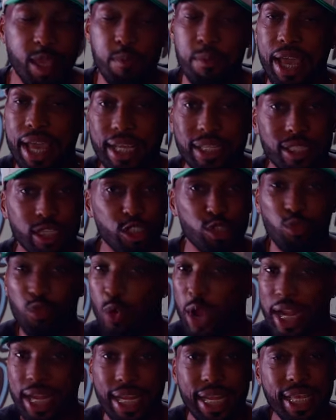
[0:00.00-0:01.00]
man, just
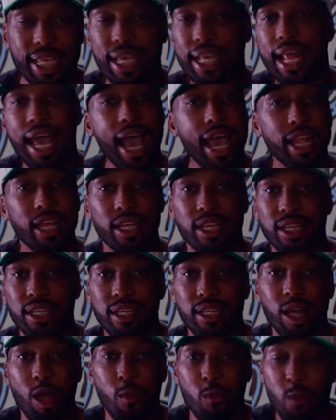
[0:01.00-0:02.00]
ready to get at it.
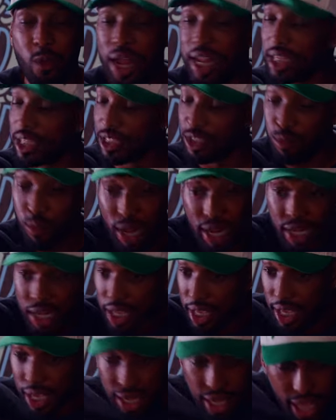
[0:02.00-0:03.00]
I'm re- just ready
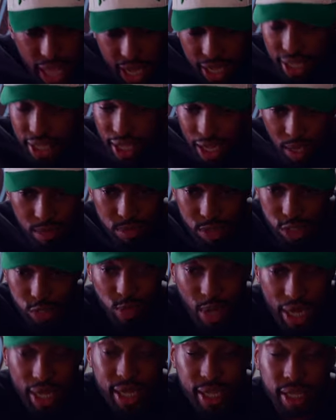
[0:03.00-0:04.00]
to get at it. I'm just
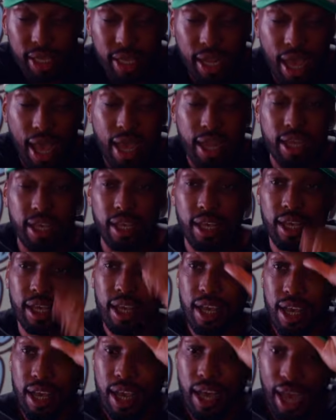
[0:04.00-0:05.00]
ready to get at it.
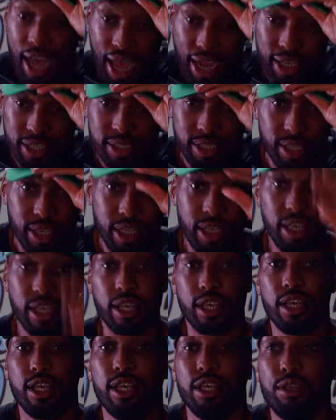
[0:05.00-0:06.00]
Honestly,
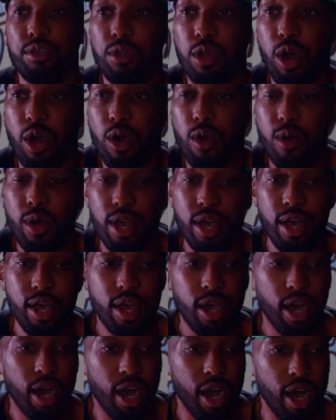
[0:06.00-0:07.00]
you know.
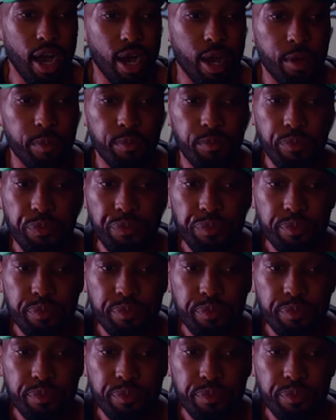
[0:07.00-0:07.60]
Um,